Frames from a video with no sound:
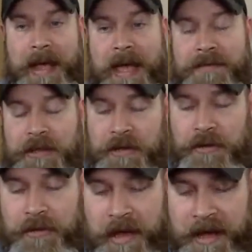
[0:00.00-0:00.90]
I have a
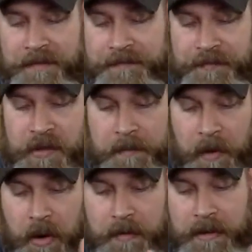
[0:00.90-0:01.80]
little
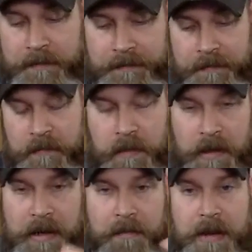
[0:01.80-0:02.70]
compartment
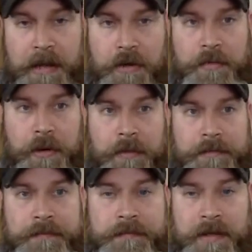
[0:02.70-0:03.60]
in a Mini Cooper,